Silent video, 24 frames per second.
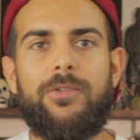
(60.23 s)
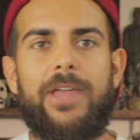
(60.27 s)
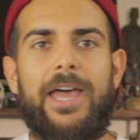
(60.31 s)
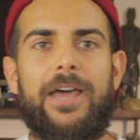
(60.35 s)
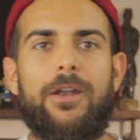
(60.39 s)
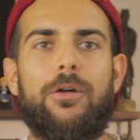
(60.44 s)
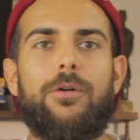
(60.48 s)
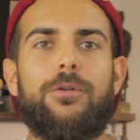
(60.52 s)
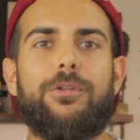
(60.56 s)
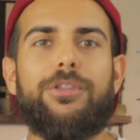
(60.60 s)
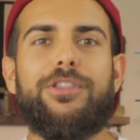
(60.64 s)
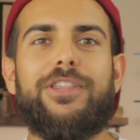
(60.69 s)
that
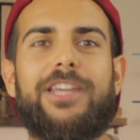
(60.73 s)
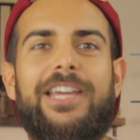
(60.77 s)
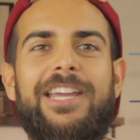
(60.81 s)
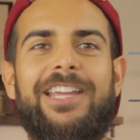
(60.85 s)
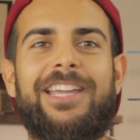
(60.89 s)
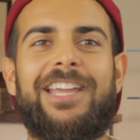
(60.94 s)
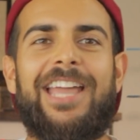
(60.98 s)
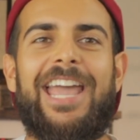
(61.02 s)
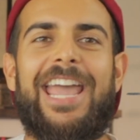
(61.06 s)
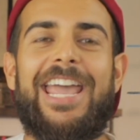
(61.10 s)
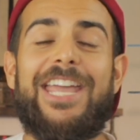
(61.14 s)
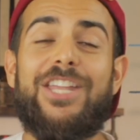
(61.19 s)
whole
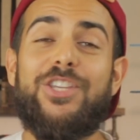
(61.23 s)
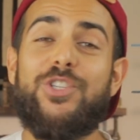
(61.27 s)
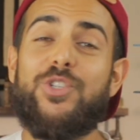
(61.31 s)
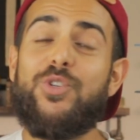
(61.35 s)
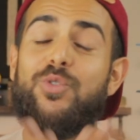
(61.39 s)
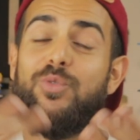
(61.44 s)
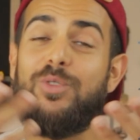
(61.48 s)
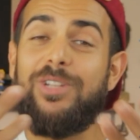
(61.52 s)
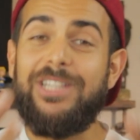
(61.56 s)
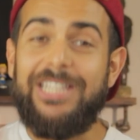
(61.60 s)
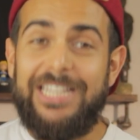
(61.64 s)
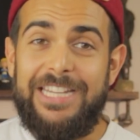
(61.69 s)
thing, and to
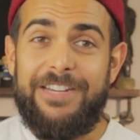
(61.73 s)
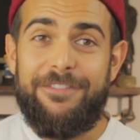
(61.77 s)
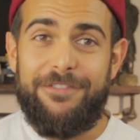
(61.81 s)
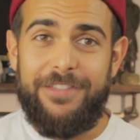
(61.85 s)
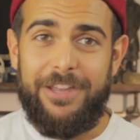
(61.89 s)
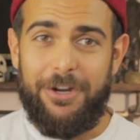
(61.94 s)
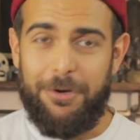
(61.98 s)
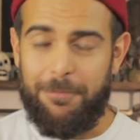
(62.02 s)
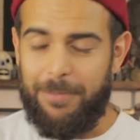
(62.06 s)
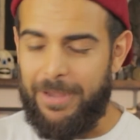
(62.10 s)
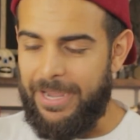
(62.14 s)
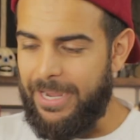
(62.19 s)
relieve
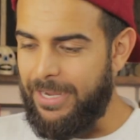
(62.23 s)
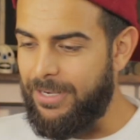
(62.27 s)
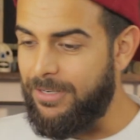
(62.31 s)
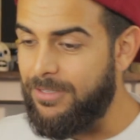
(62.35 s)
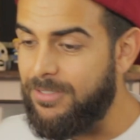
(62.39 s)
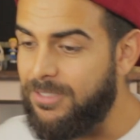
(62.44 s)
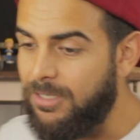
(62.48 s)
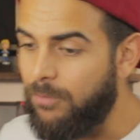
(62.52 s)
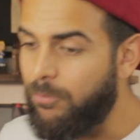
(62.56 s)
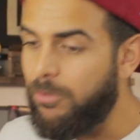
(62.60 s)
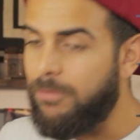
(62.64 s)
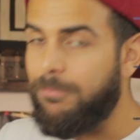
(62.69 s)
their pain,
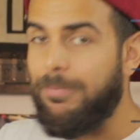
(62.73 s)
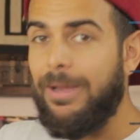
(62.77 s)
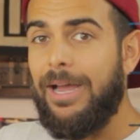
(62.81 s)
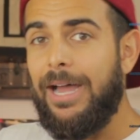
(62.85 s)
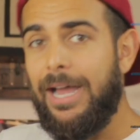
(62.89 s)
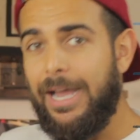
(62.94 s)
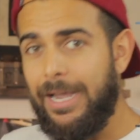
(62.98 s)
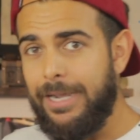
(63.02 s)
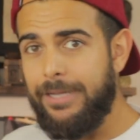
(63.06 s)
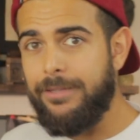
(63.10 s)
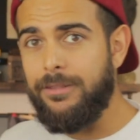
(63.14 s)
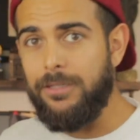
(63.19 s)
someone
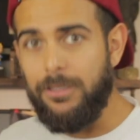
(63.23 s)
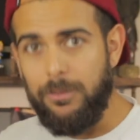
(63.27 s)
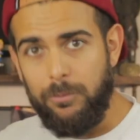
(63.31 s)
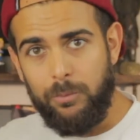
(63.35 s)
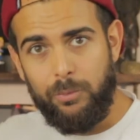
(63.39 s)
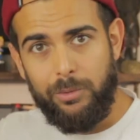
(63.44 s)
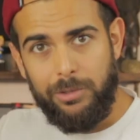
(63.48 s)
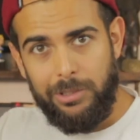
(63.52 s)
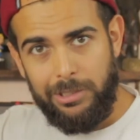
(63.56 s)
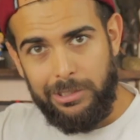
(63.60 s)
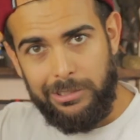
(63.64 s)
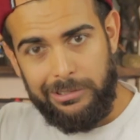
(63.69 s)
behind them
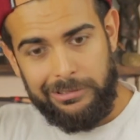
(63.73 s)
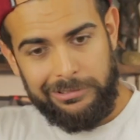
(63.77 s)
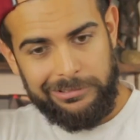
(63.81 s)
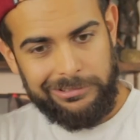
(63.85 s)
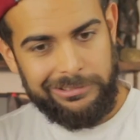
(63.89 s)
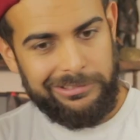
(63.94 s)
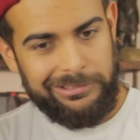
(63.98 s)
would